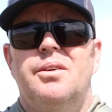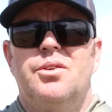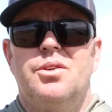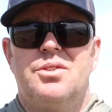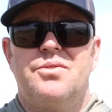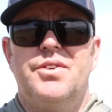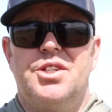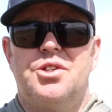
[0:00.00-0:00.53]

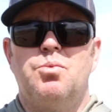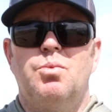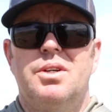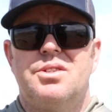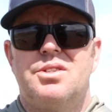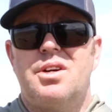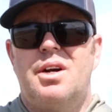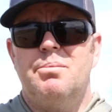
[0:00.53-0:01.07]
Those fish
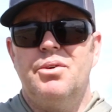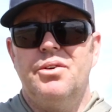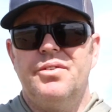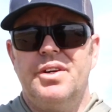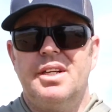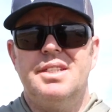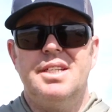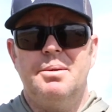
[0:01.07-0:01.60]
will start
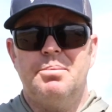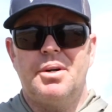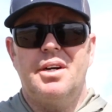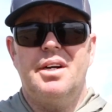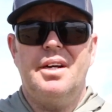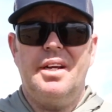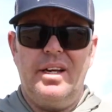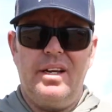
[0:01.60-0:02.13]
moving
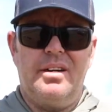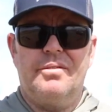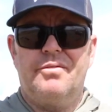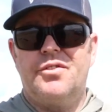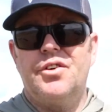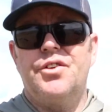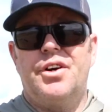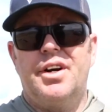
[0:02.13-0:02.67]
deeper or
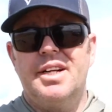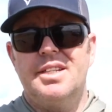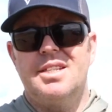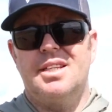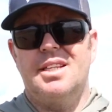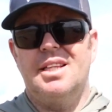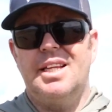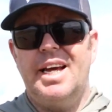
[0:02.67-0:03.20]
further
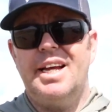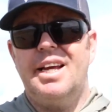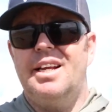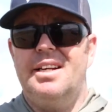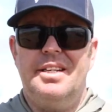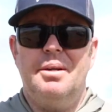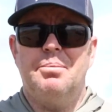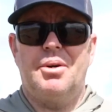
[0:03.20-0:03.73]
into the lake
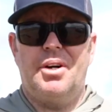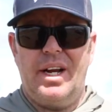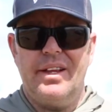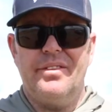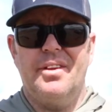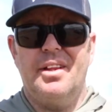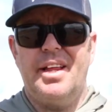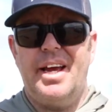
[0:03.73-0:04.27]
and deeper
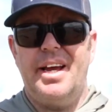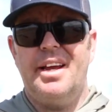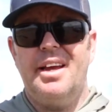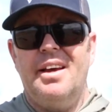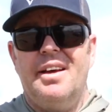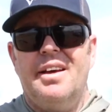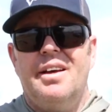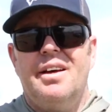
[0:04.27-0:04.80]
in the lake,